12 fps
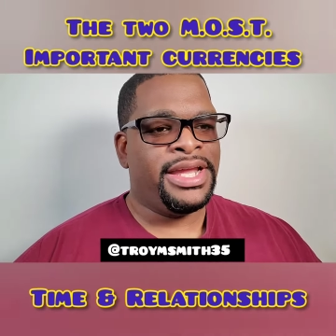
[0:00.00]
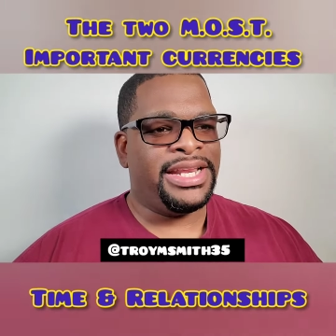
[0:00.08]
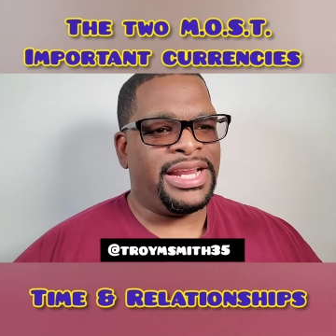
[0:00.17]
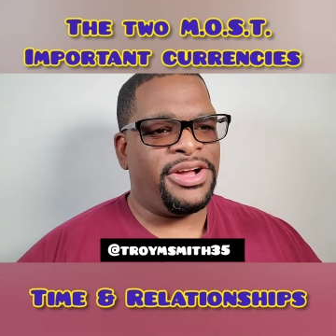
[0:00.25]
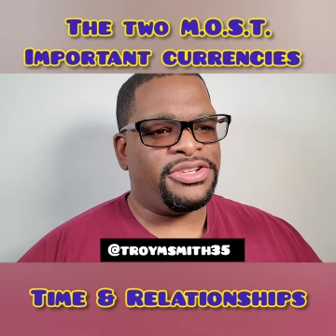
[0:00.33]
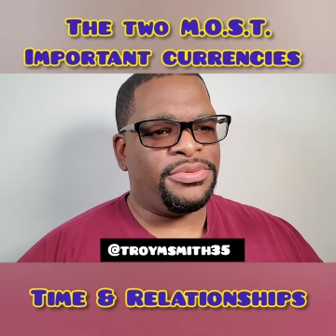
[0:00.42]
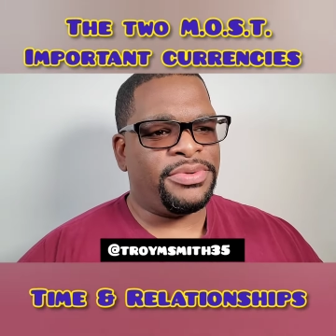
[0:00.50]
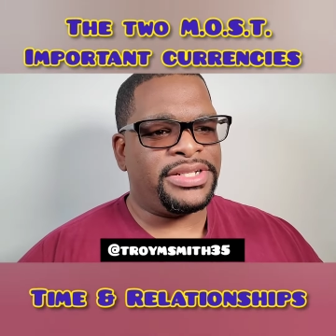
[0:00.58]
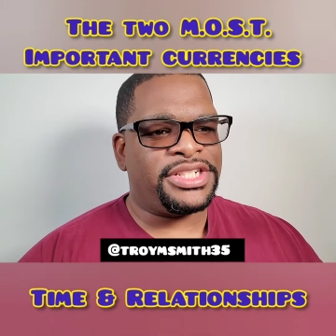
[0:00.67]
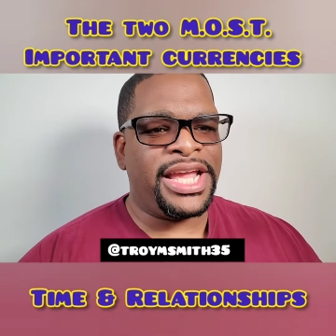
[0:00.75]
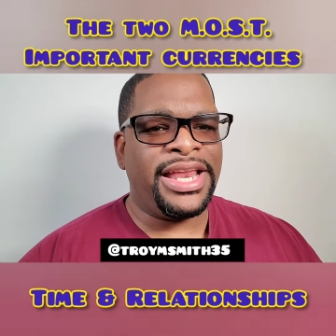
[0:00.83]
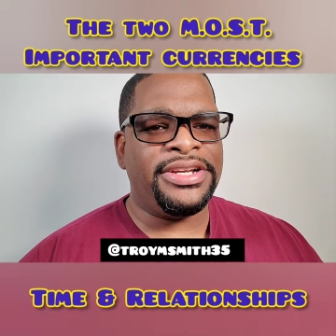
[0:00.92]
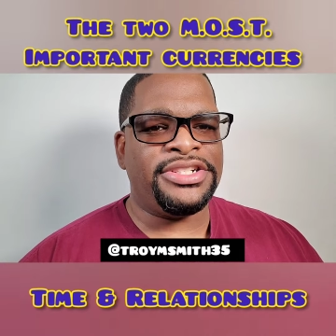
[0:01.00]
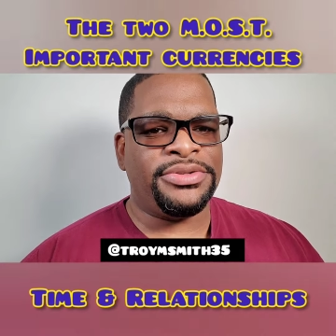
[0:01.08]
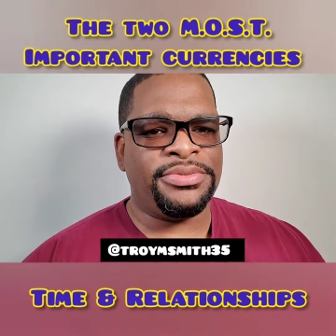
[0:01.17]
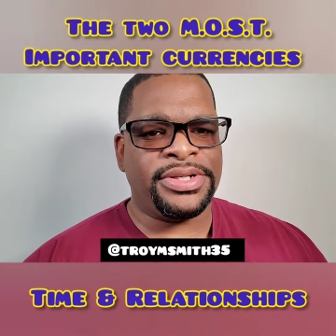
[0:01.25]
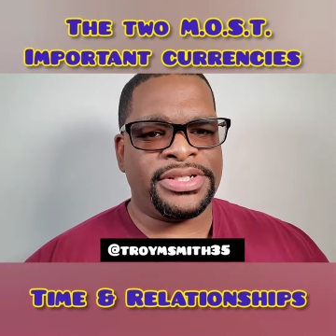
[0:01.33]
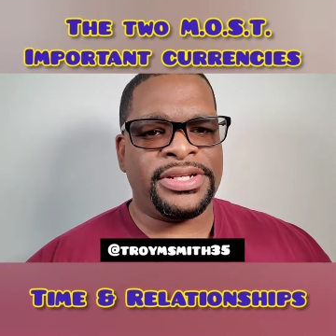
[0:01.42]
And I also want to challenge you
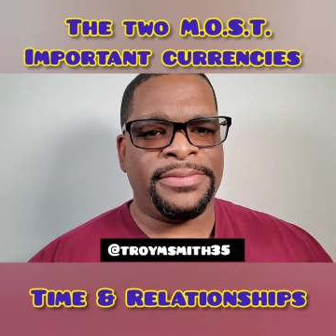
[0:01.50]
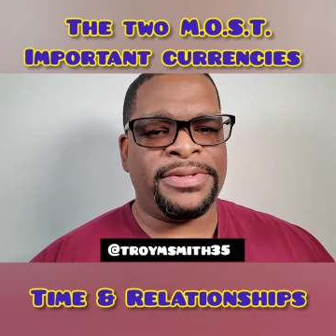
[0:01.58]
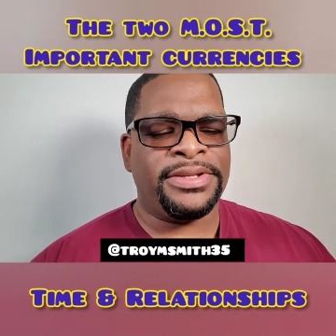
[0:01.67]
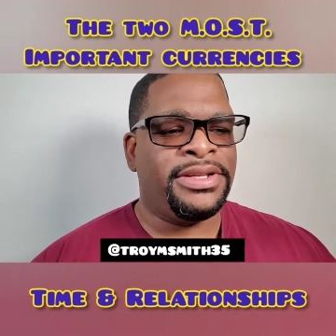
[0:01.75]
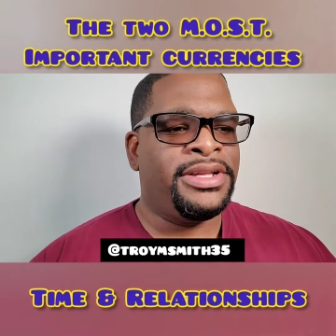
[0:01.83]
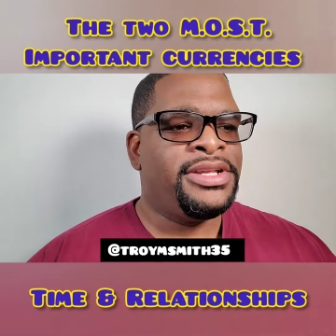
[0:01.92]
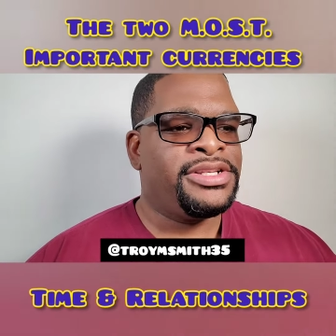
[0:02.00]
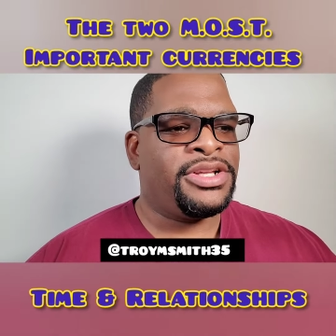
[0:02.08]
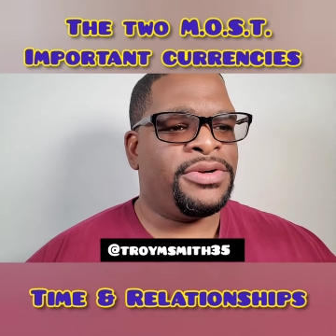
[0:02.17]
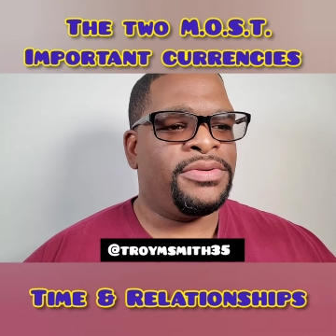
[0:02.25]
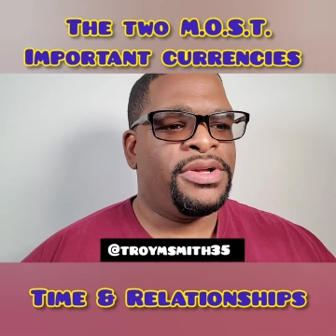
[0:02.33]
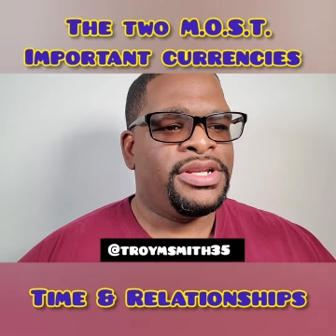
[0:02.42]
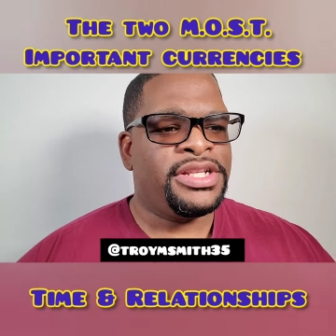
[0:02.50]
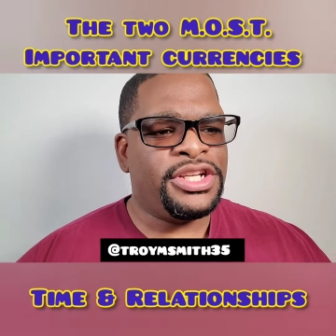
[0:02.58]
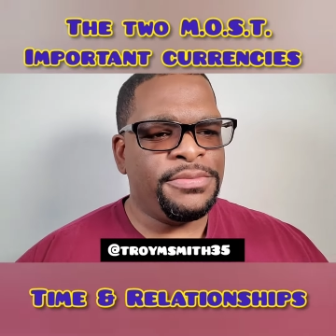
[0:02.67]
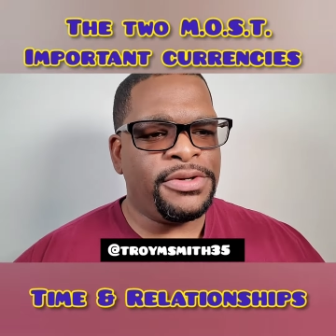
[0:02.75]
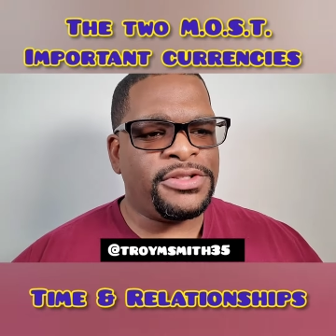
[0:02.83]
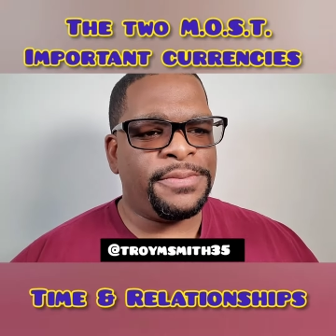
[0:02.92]
with something. So the
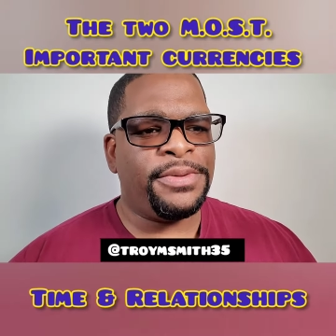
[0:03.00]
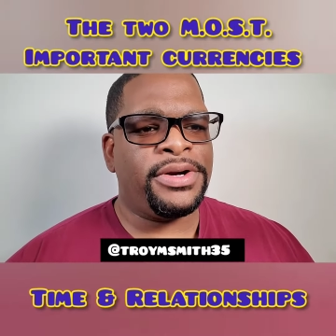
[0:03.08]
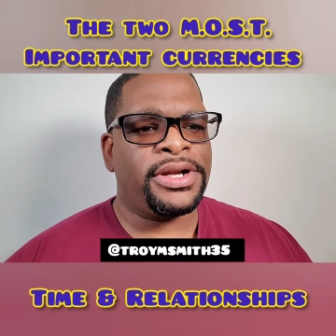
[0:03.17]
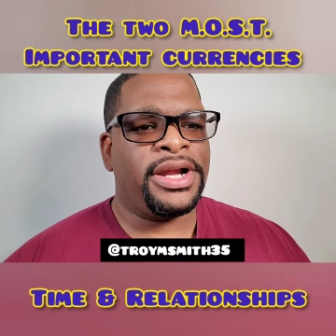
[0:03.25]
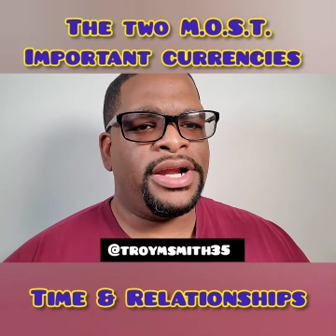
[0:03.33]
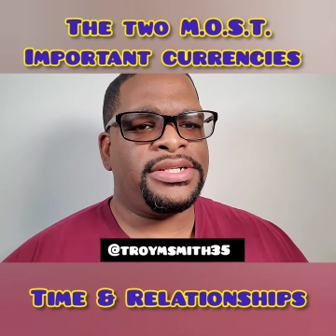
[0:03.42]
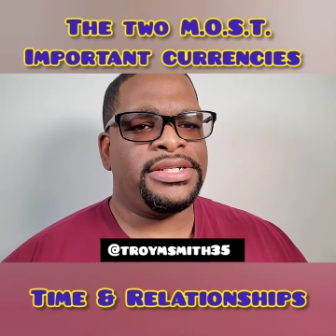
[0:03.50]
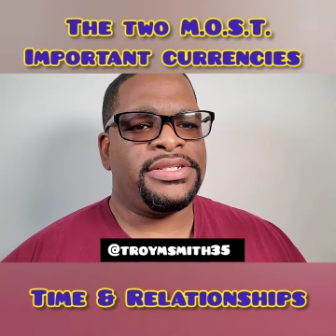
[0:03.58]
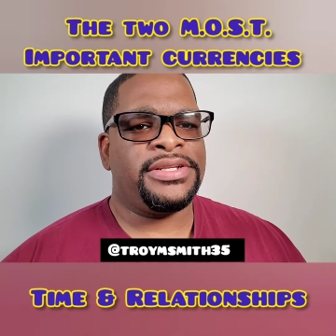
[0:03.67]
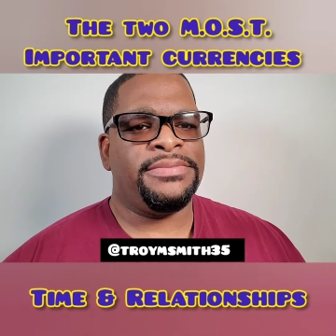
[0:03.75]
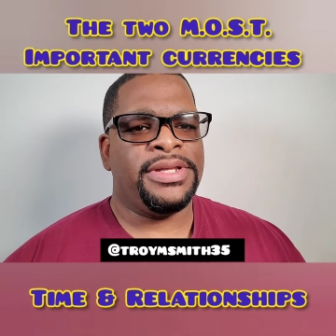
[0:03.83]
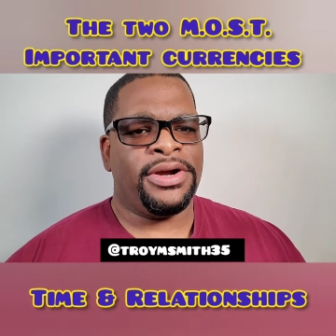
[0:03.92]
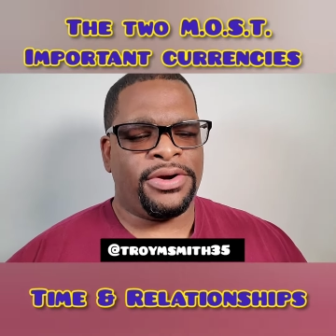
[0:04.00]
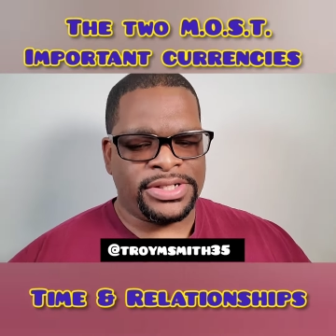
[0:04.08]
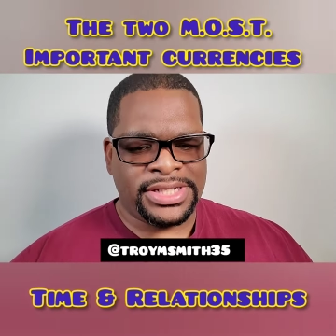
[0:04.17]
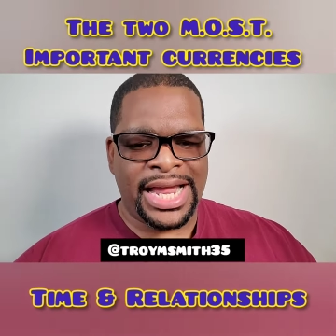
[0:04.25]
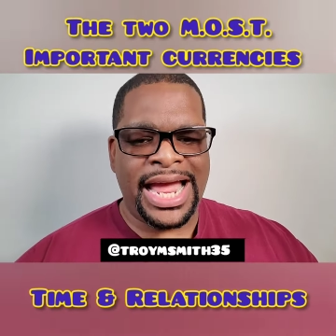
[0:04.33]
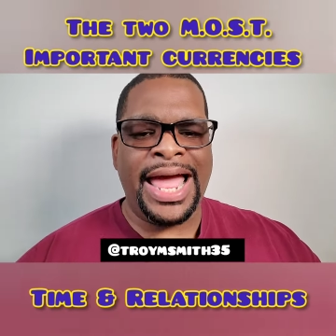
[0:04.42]
two most important currencies to me are
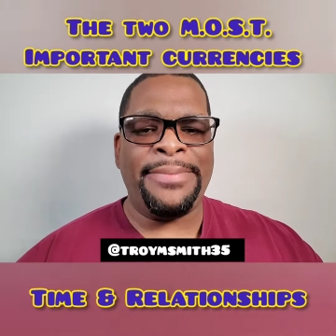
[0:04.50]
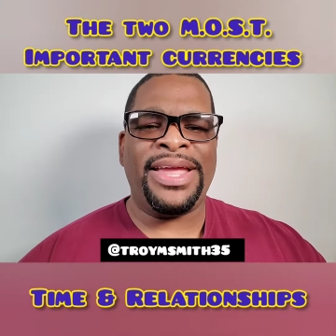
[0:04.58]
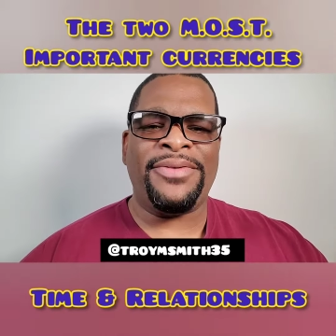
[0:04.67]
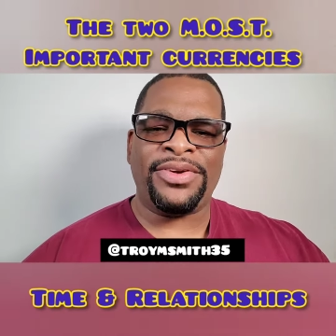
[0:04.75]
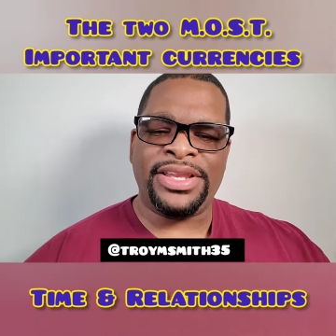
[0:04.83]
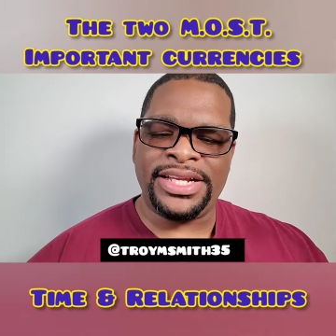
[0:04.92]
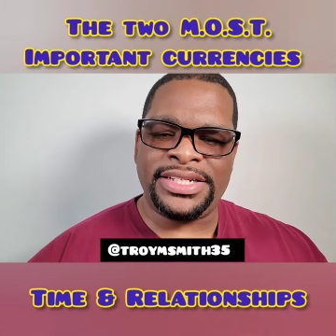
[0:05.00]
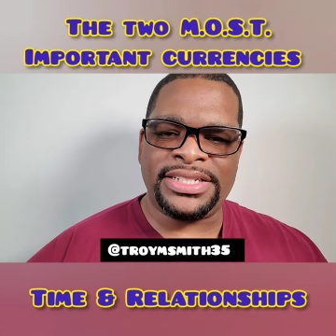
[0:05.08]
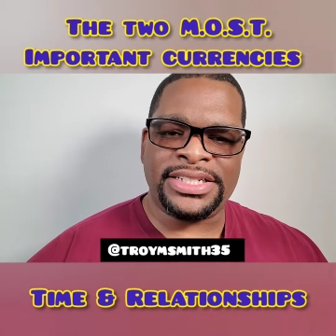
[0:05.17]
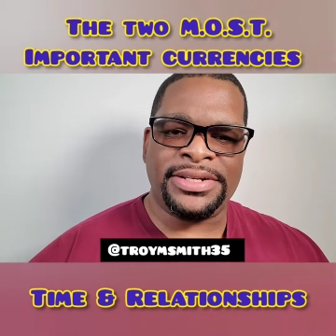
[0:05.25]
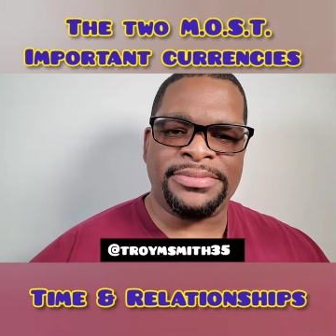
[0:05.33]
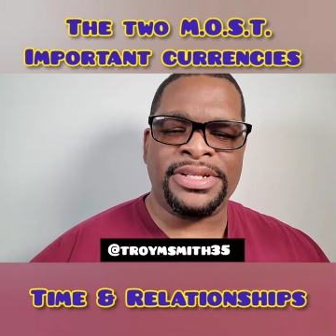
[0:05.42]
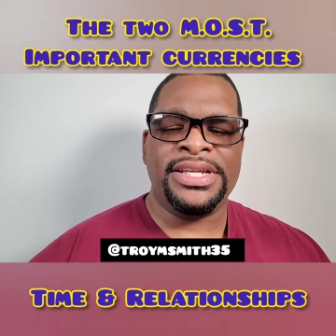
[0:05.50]
time and relationships.